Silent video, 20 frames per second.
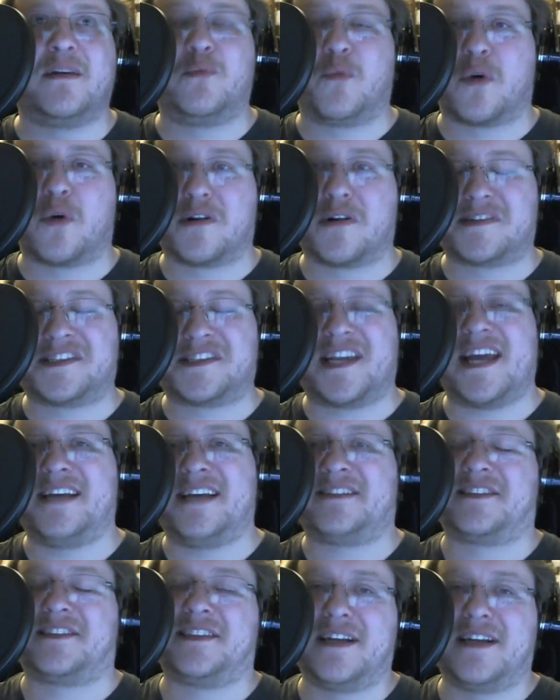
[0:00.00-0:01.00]
worst
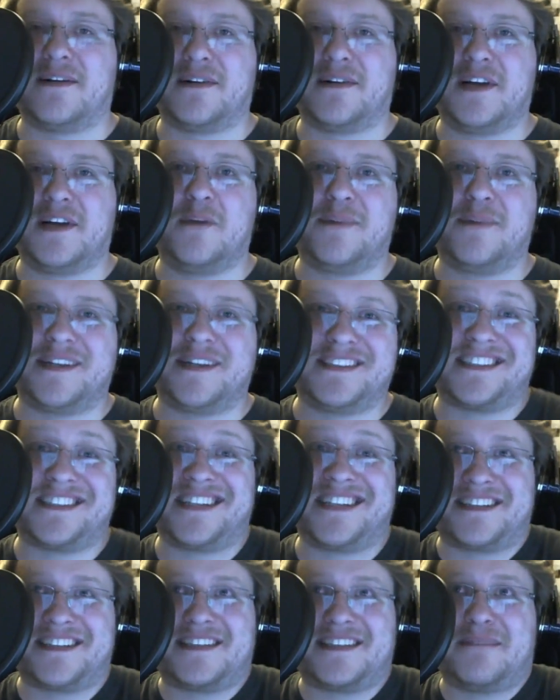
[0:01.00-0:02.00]
case scenario, because it's
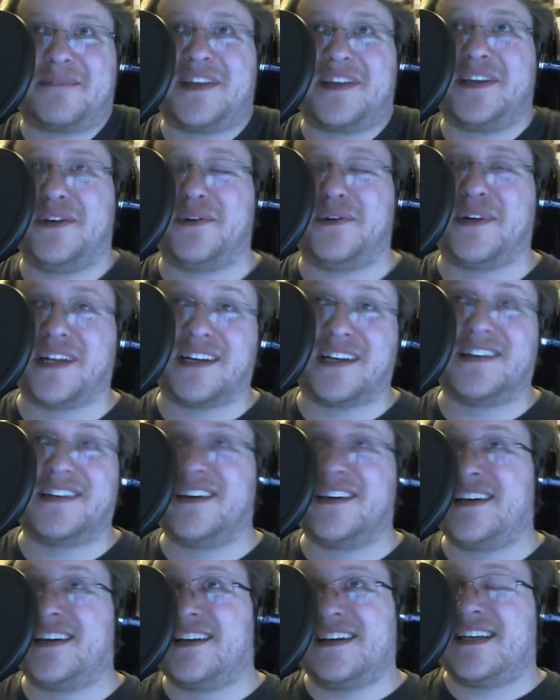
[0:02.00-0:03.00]
not something you can
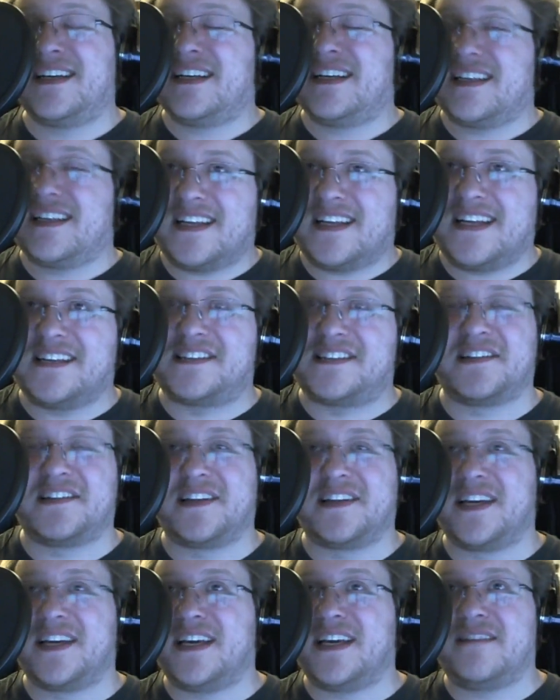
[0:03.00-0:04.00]

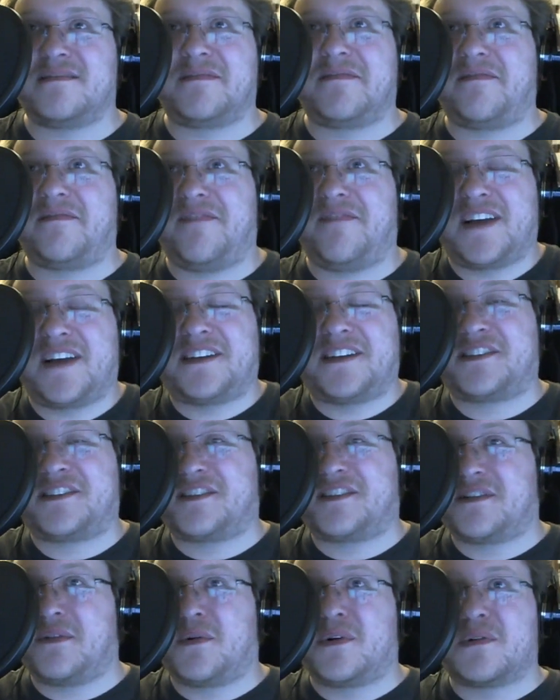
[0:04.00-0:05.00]
easily
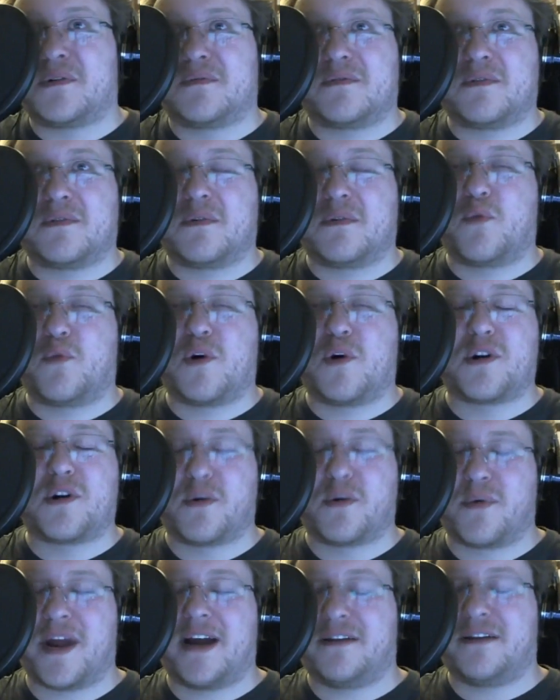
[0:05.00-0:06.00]
fix or work
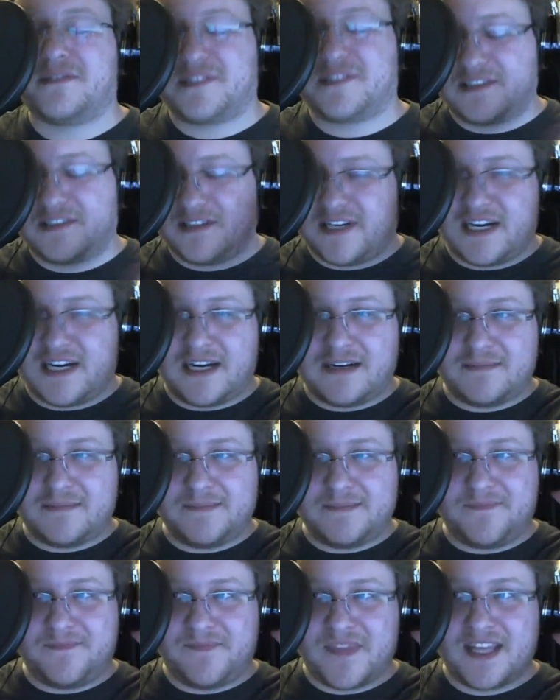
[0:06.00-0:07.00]
around.
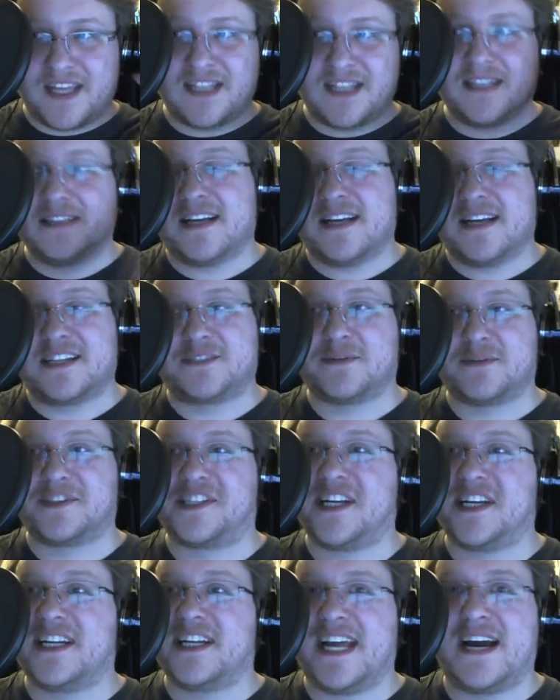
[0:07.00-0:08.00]
And as we're
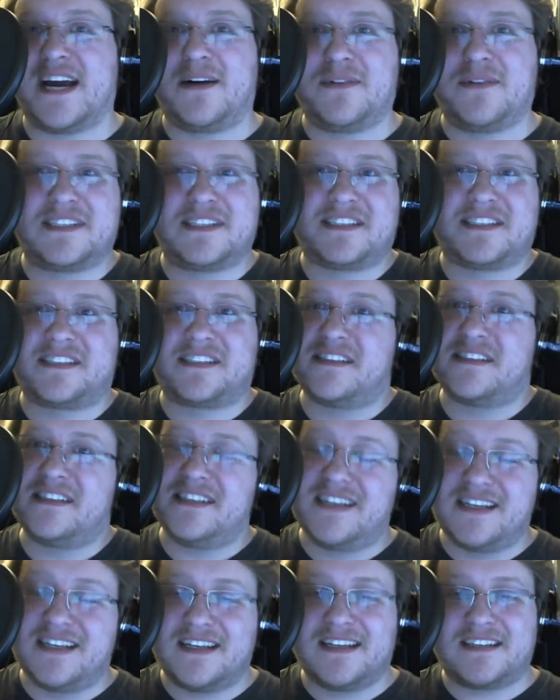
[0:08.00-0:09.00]
seeing now, it's
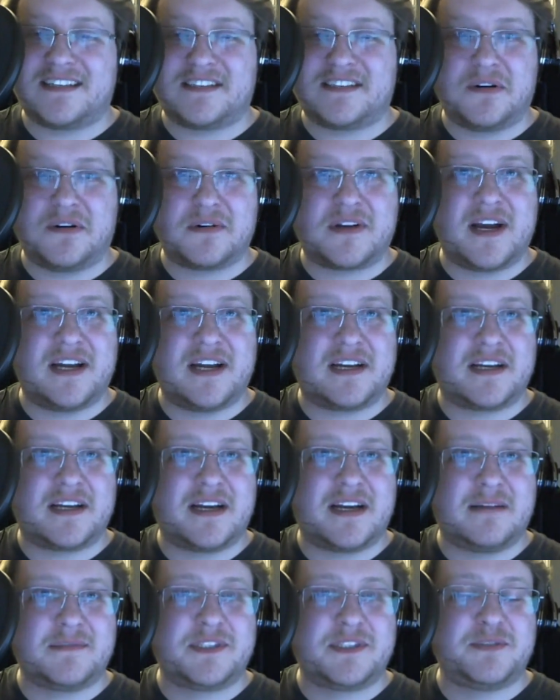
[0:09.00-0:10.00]
all kind of
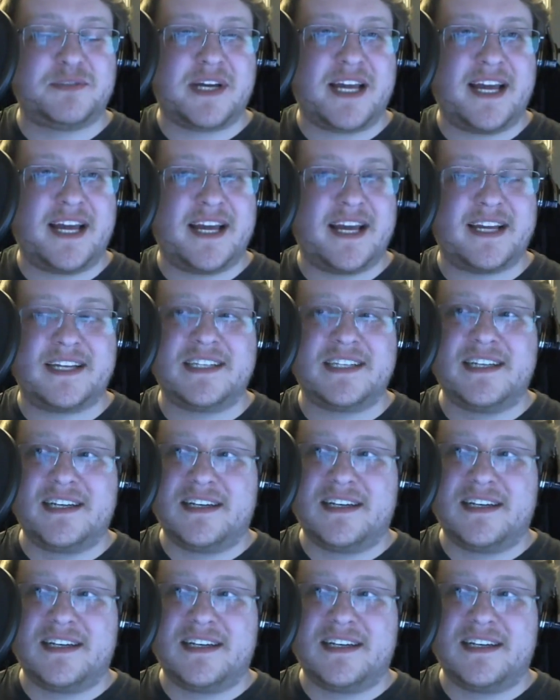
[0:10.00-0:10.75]
come to a head.